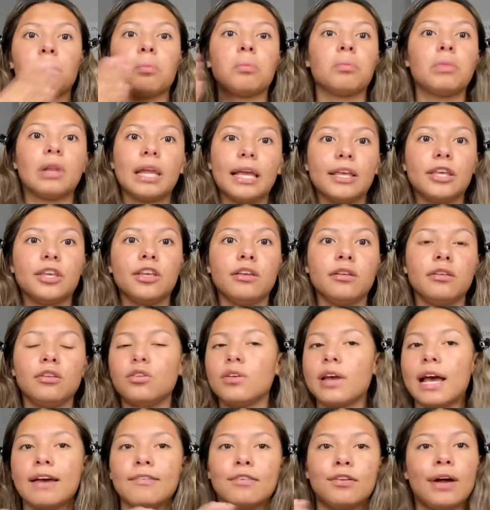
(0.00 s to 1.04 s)
like you
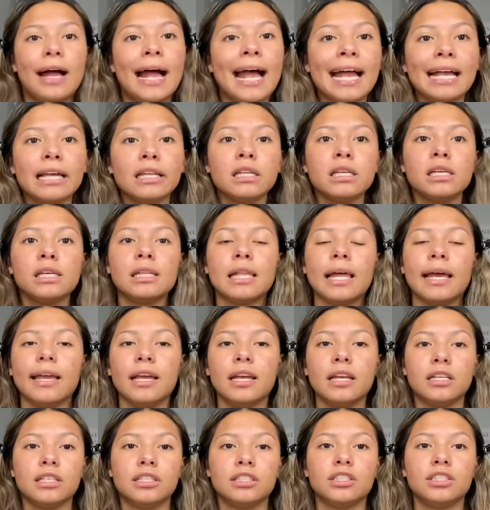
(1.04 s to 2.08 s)
have no acne like
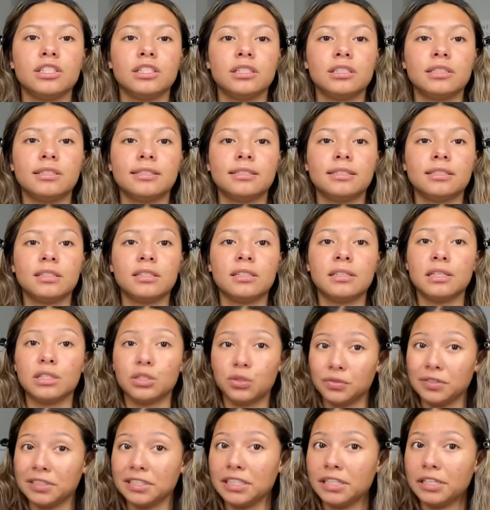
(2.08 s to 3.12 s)
it's just it's
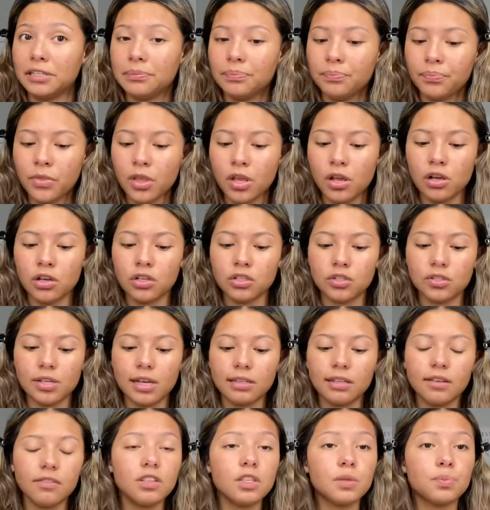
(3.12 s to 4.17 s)
really good so i
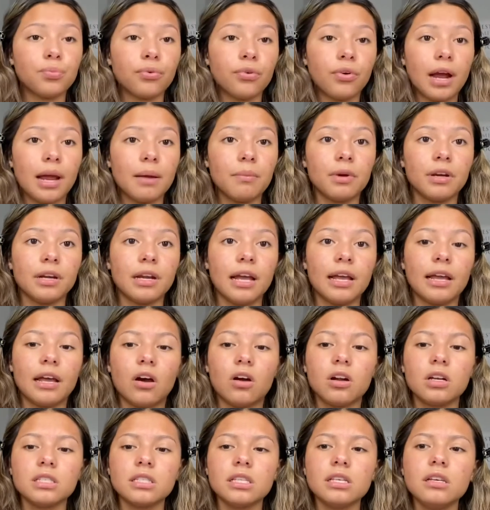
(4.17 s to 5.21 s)
love this primer and i
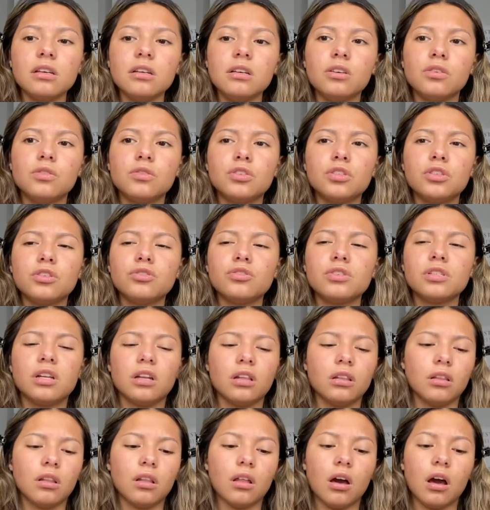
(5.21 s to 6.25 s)
honestly used to use it a
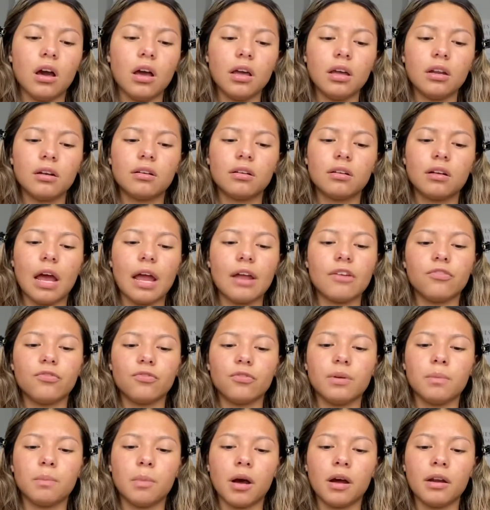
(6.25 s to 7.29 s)
lot i've
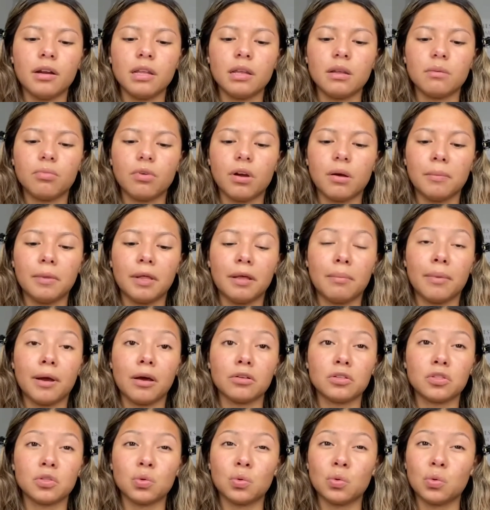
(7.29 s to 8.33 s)
rebought it probably
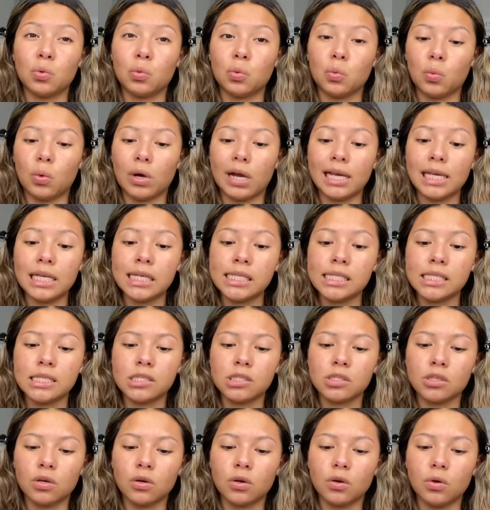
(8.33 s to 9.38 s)
about twice
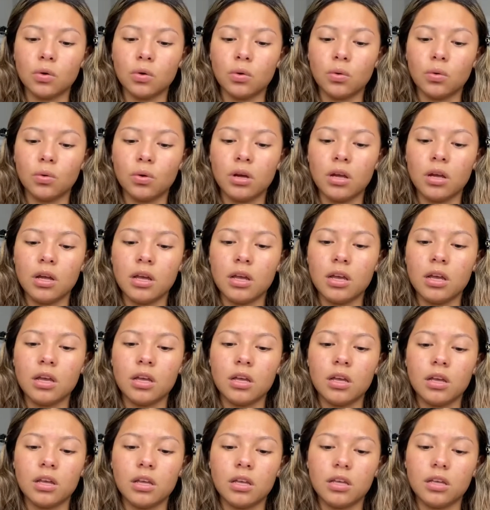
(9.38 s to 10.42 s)
so
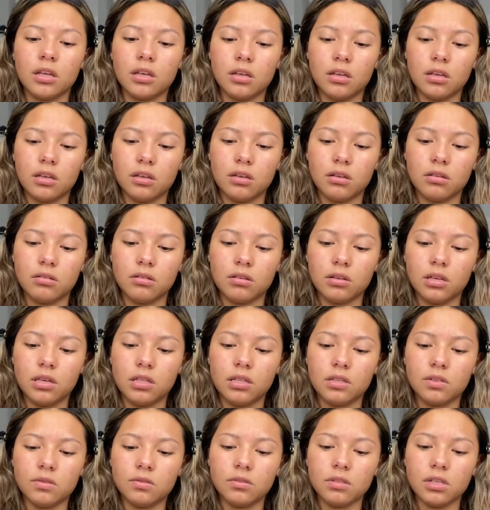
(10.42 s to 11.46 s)
and
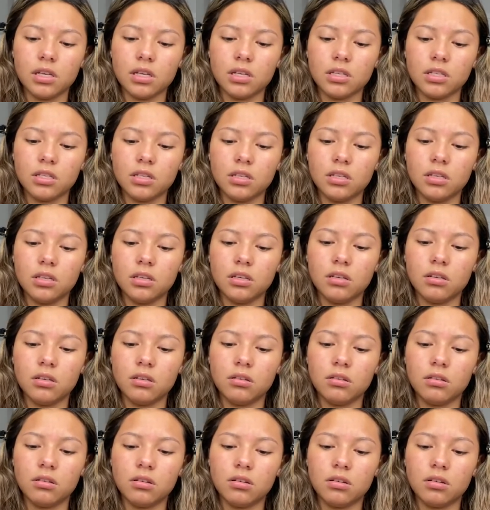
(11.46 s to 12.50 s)
this one's actually
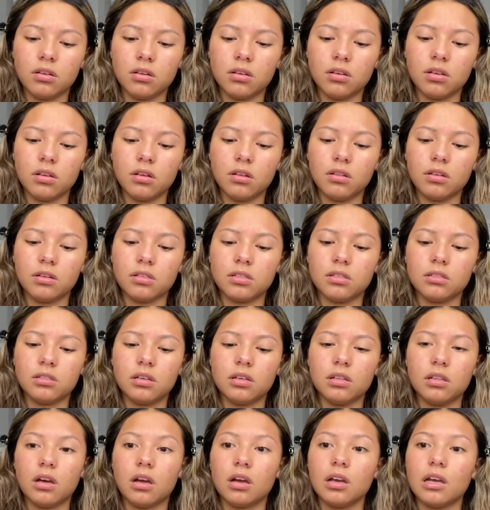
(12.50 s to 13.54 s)
no there's a lot